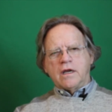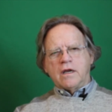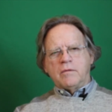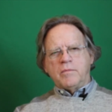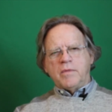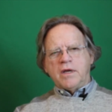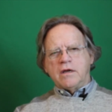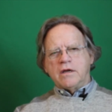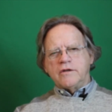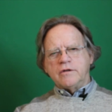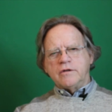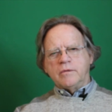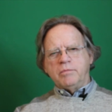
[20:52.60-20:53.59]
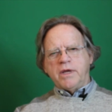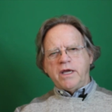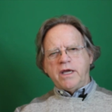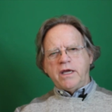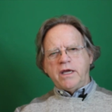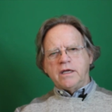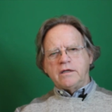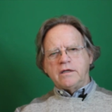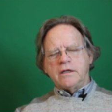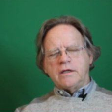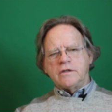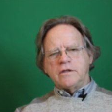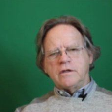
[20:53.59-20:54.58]
because you're paying
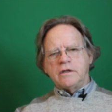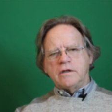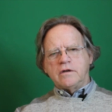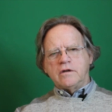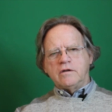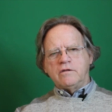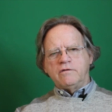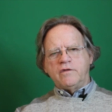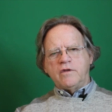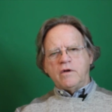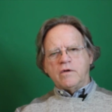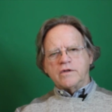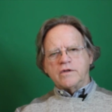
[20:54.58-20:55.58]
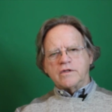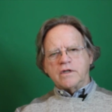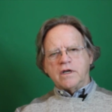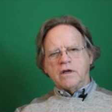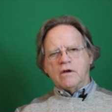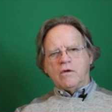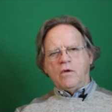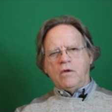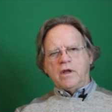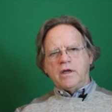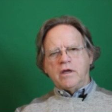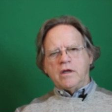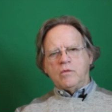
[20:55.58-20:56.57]
attention, you're focusing
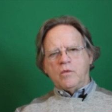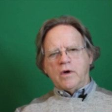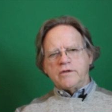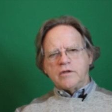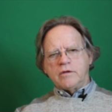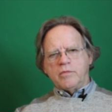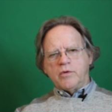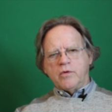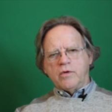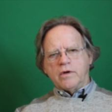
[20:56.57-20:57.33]
only on what's important.